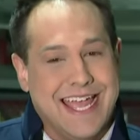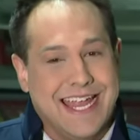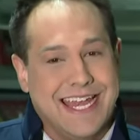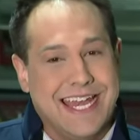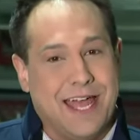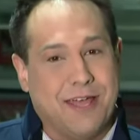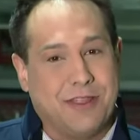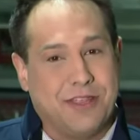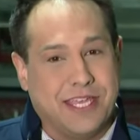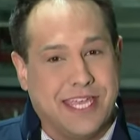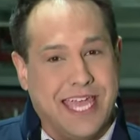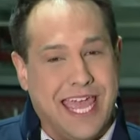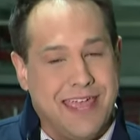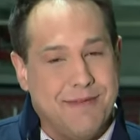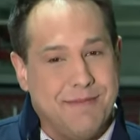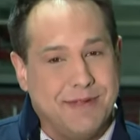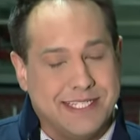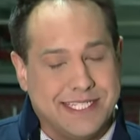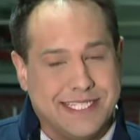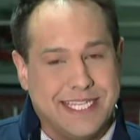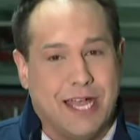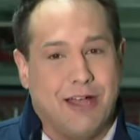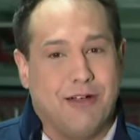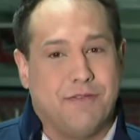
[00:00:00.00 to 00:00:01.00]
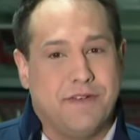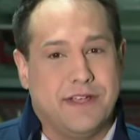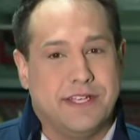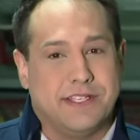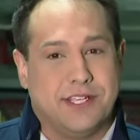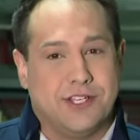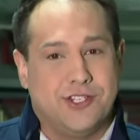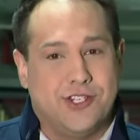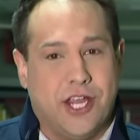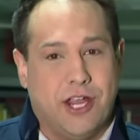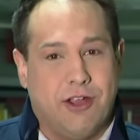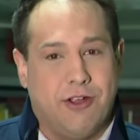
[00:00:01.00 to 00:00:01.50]
Now, the game itself
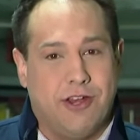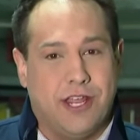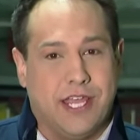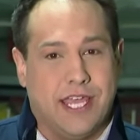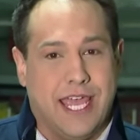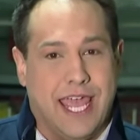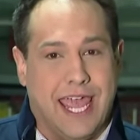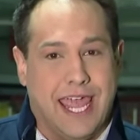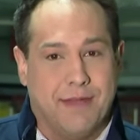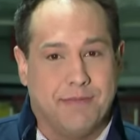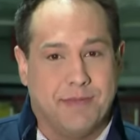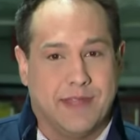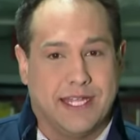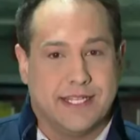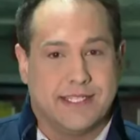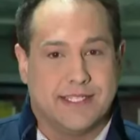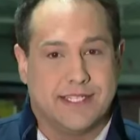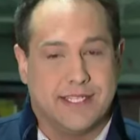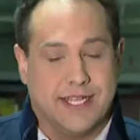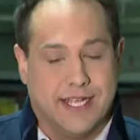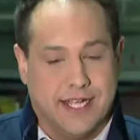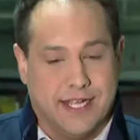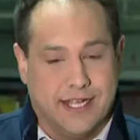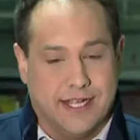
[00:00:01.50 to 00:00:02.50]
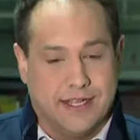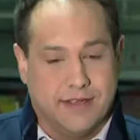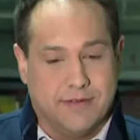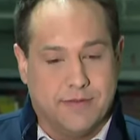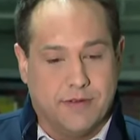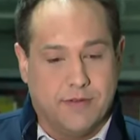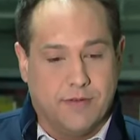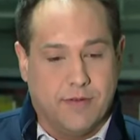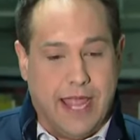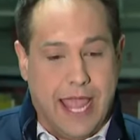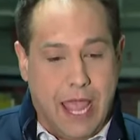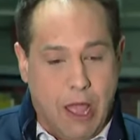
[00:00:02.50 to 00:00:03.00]
is a charity game that's uh,
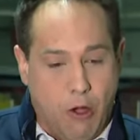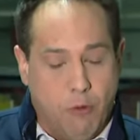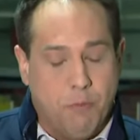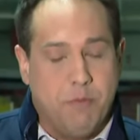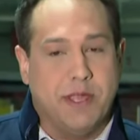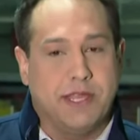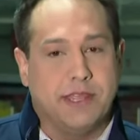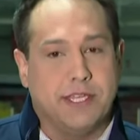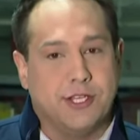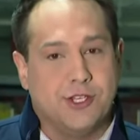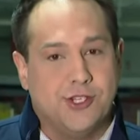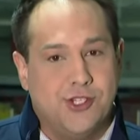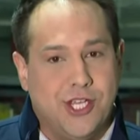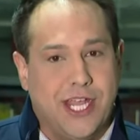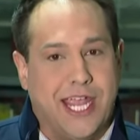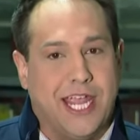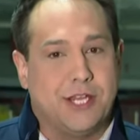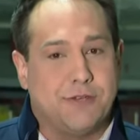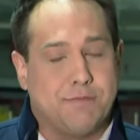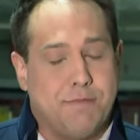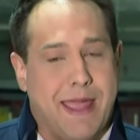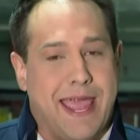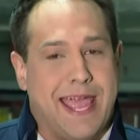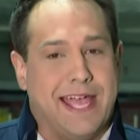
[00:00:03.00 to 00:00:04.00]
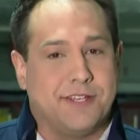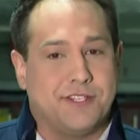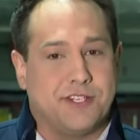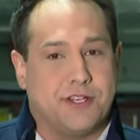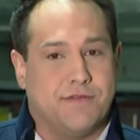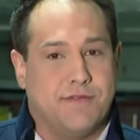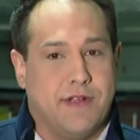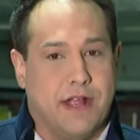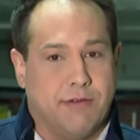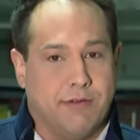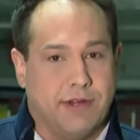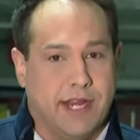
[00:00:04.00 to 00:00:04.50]
helping the G.H.
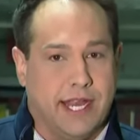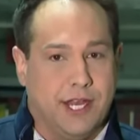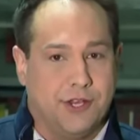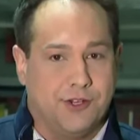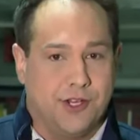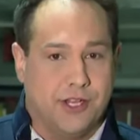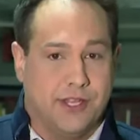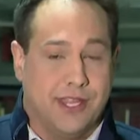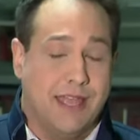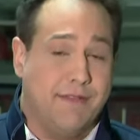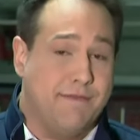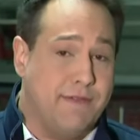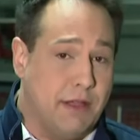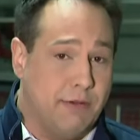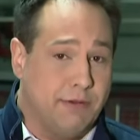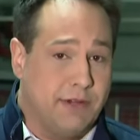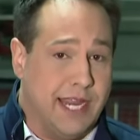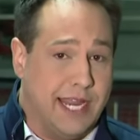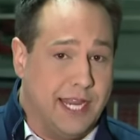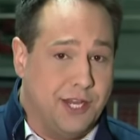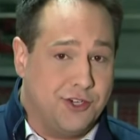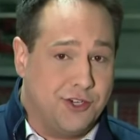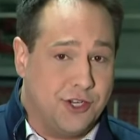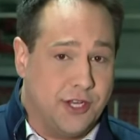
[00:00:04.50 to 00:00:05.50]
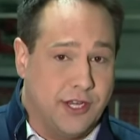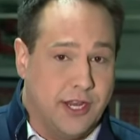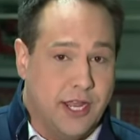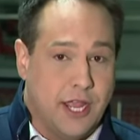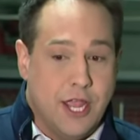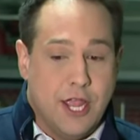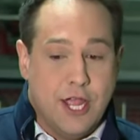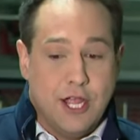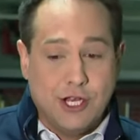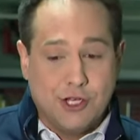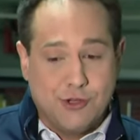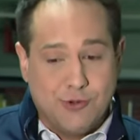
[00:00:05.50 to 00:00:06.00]
Pastor Foundation. That foundation
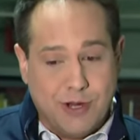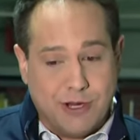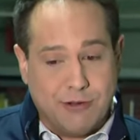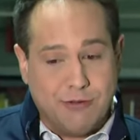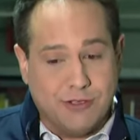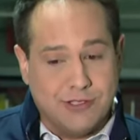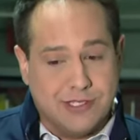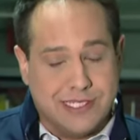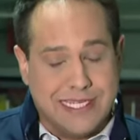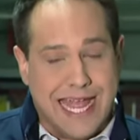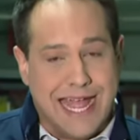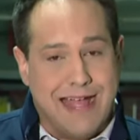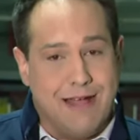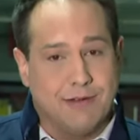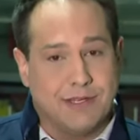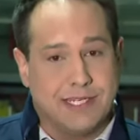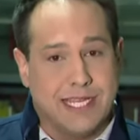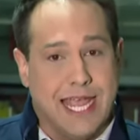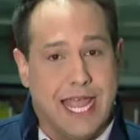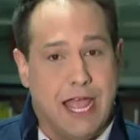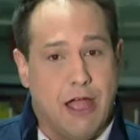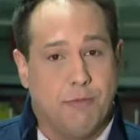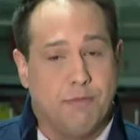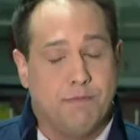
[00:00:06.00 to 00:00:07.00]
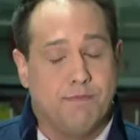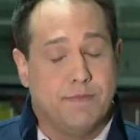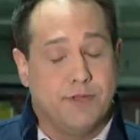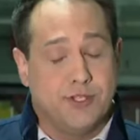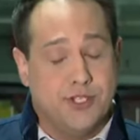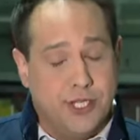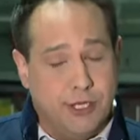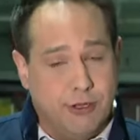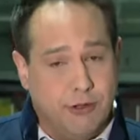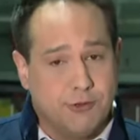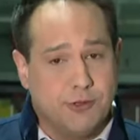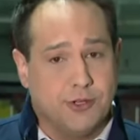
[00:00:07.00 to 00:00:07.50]
trickles down to help
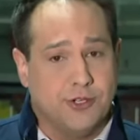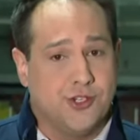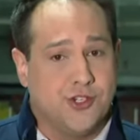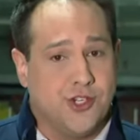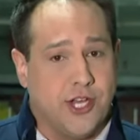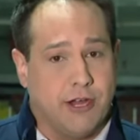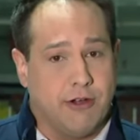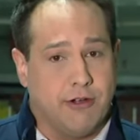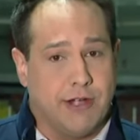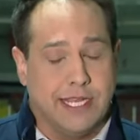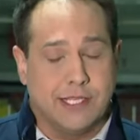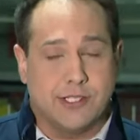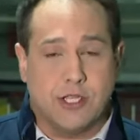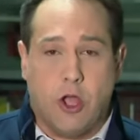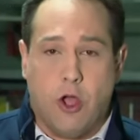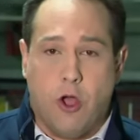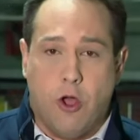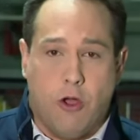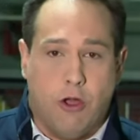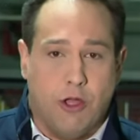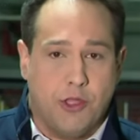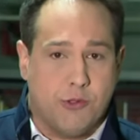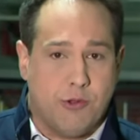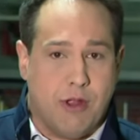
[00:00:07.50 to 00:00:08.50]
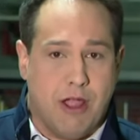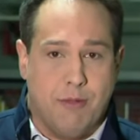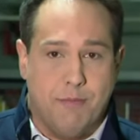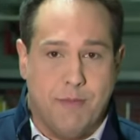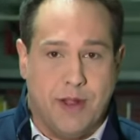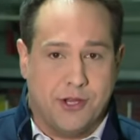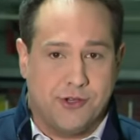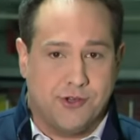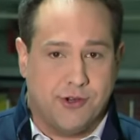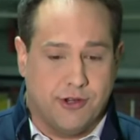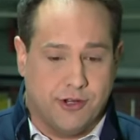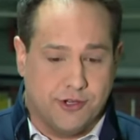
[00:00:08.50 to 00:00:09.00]
children's charities all throughout
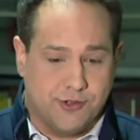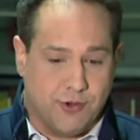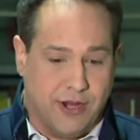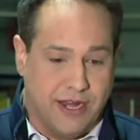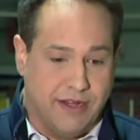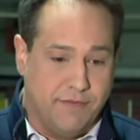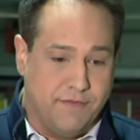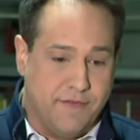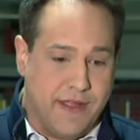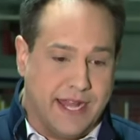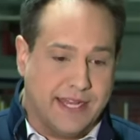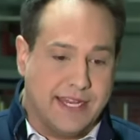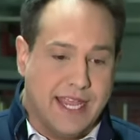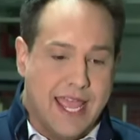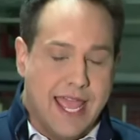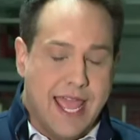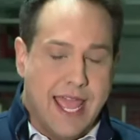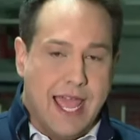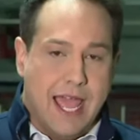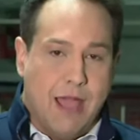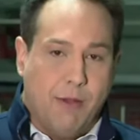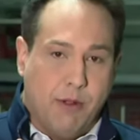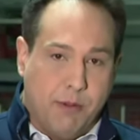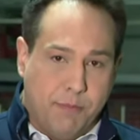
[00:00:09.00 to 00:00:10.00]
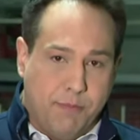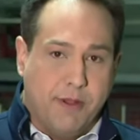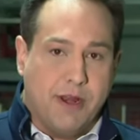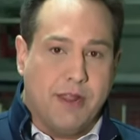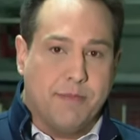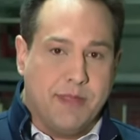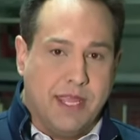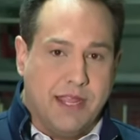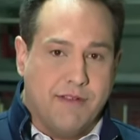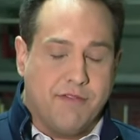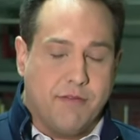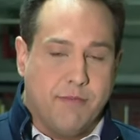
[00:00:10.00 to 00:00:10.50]
Metro Detroit. In fact, I want to put
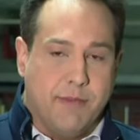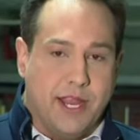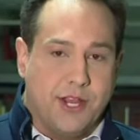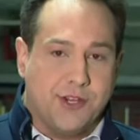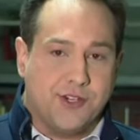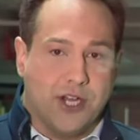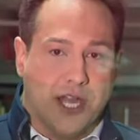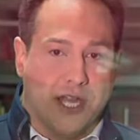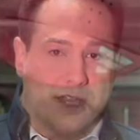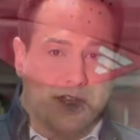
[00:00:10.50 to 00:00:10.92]
up the information